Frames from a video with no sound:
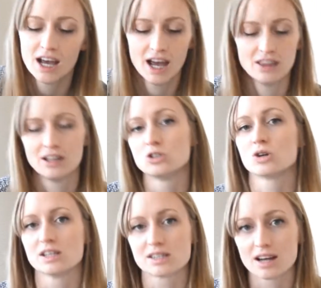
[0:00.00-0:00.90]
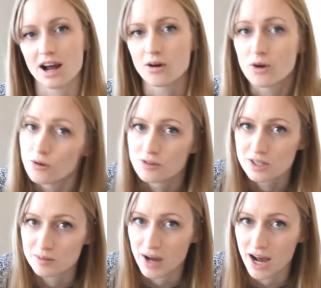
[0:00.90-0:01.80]
and then trace it out over
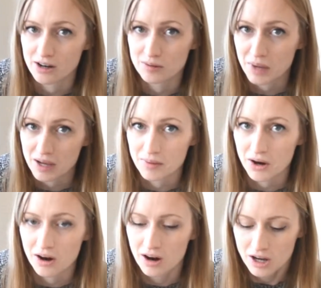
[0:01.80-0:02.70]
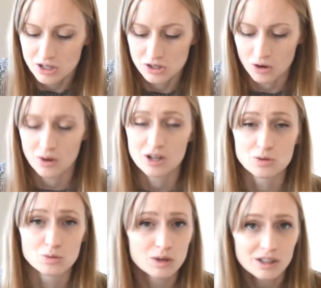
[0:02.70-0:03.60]
some pattern paper. So
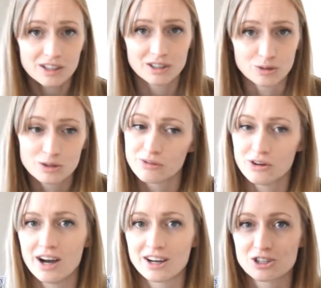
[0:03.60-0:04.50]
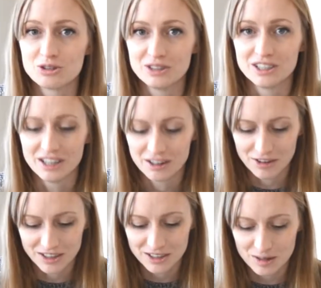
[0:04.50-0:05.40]
it's really useful actually, and I've
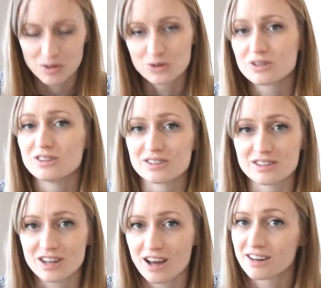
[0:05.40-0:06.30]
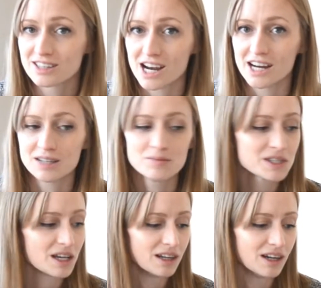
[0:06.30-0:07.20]
ended up using this a ton of
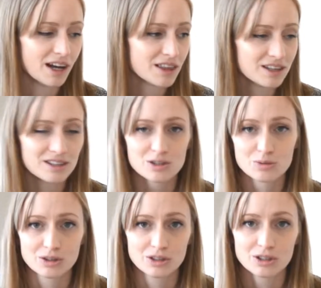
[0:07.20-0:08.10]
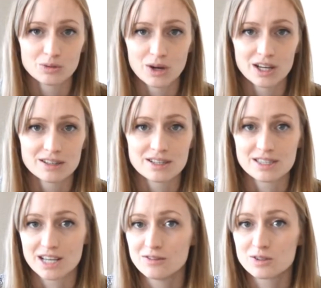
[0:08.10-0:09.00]
times, and I think it's a really good way to
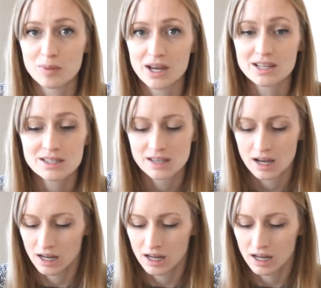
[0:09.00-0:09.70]
save space